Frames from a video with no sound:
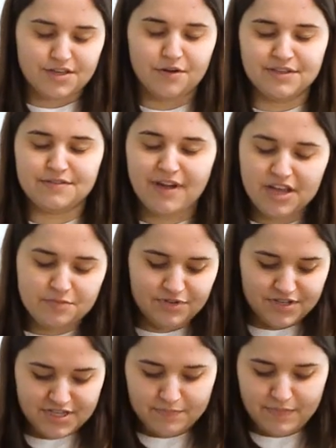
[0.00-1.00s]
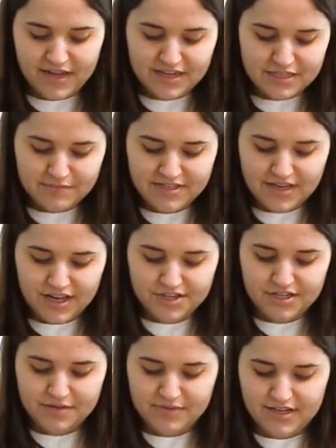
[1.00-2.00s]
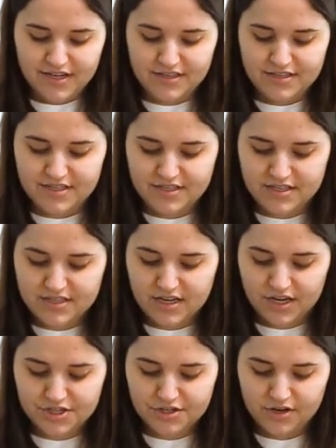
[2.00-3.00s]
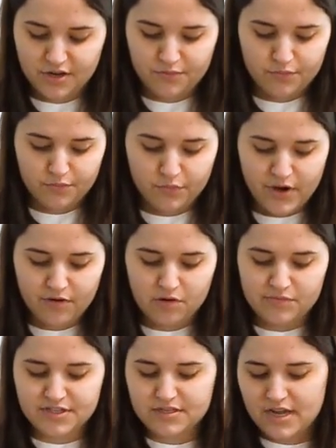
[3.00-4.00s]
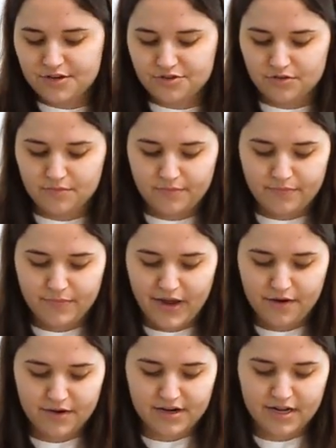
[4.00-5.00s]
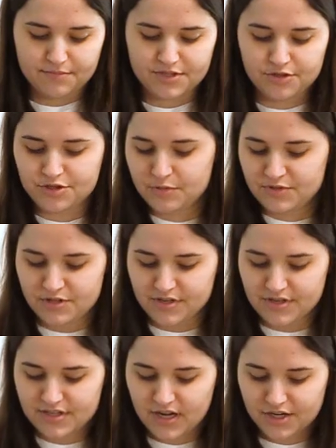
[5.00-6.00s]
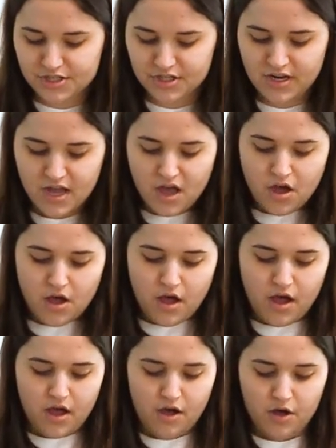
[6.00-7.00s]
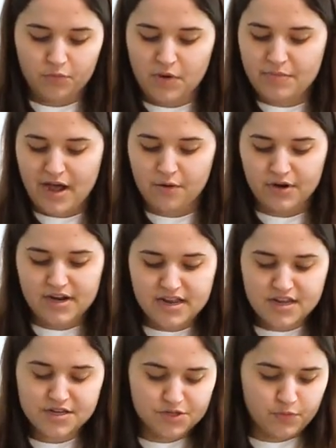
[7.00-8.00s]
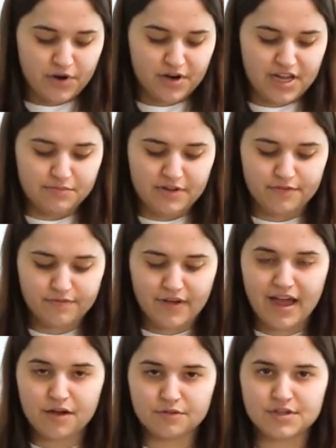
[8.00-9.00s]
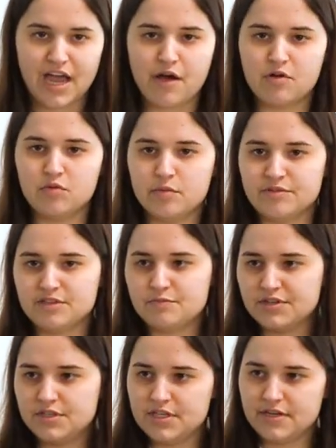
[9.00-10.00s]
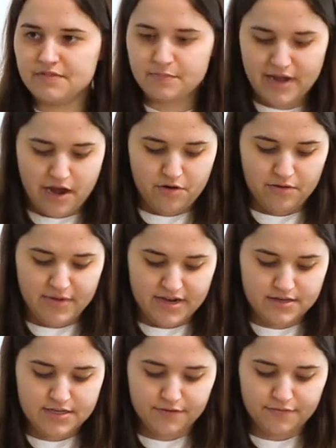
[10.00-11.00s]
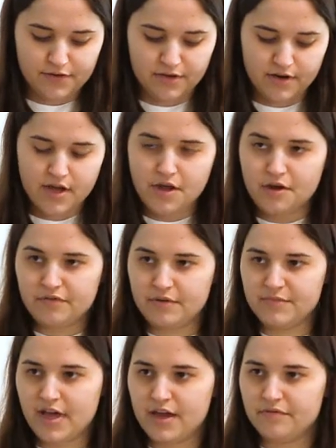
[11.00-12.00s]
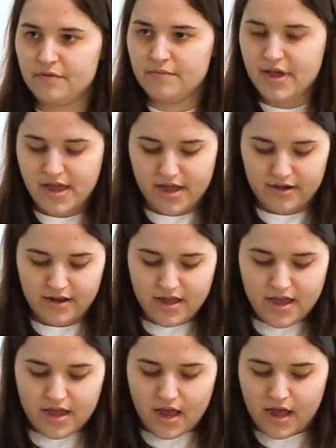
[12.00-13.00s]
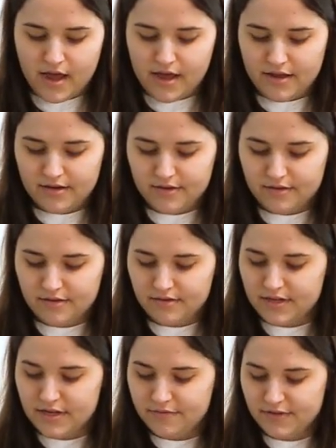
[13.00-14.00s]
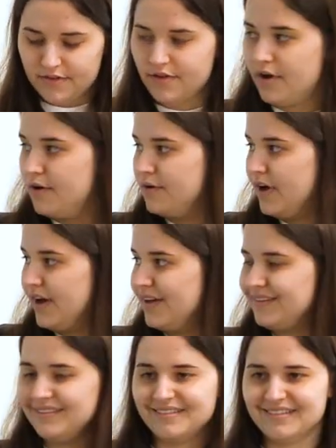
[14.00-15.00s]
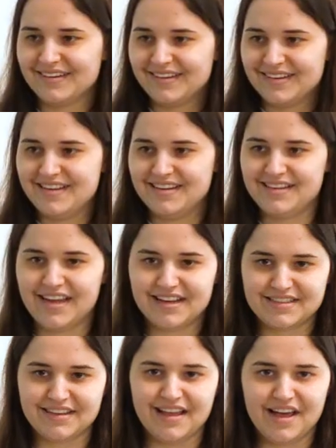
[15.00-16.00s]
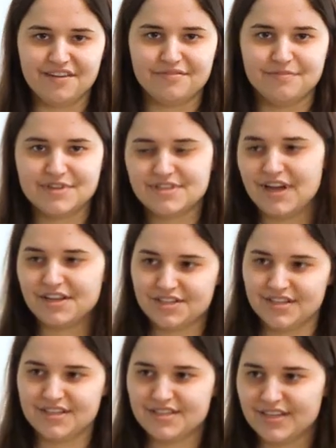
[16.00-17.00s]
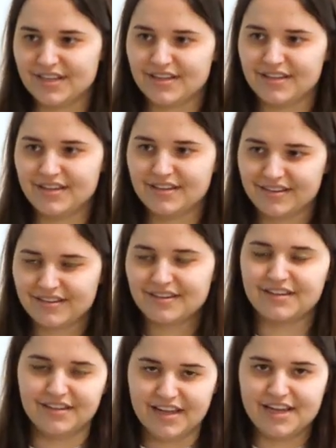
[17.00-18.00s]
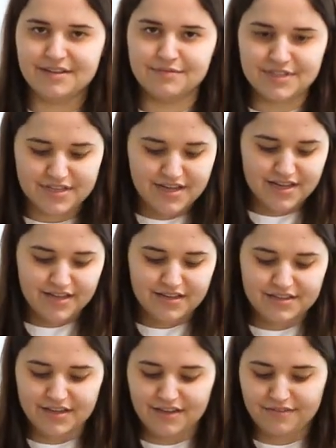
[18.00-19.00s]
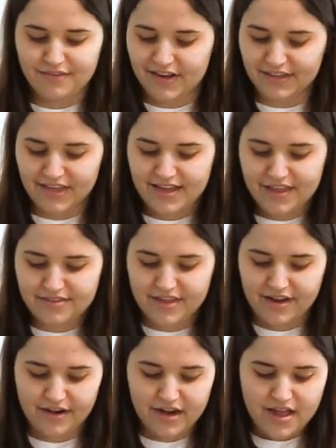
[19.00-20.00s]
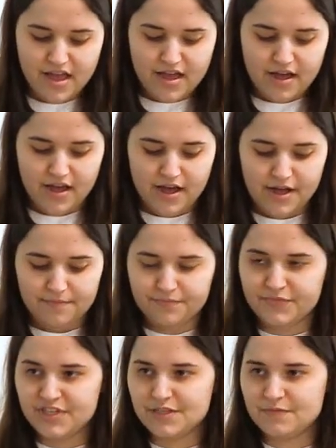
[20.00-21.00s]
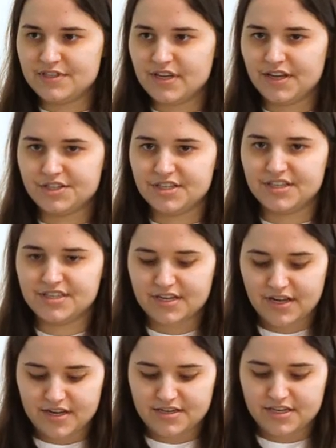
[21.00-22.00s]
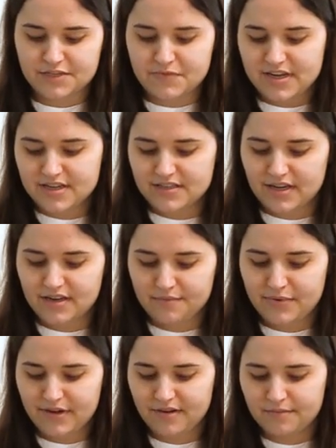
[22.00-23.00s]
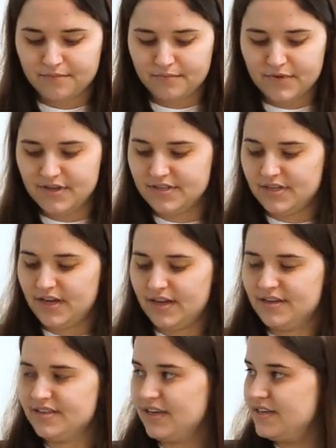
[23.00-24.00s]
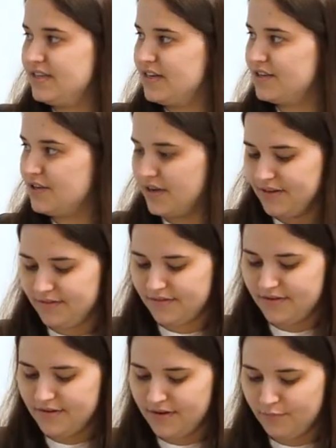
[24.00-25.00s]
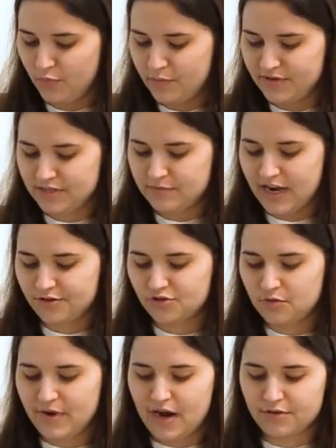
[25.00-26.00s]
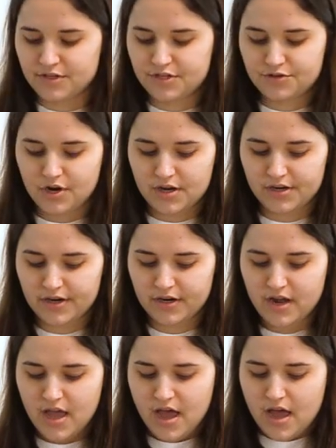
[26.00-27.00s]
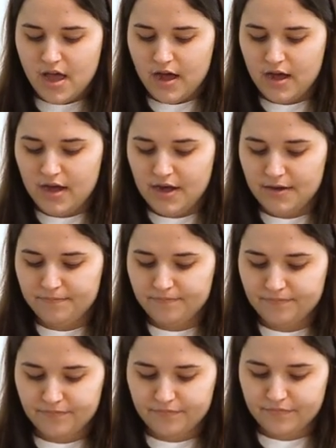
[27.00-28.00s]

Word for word: so it's valuable despite its misogyny because his discussion on where women's natural power comes contributes to the discussion. Uh, on what power is, where it can be found, how a woman's perceived power might differ from that of a man, uh, even though uh, he takes a lot of misogynistic claims to finally get there. Um, these misogynistic ideas make his, his, uh, his ideas on women's natural power stronger, um,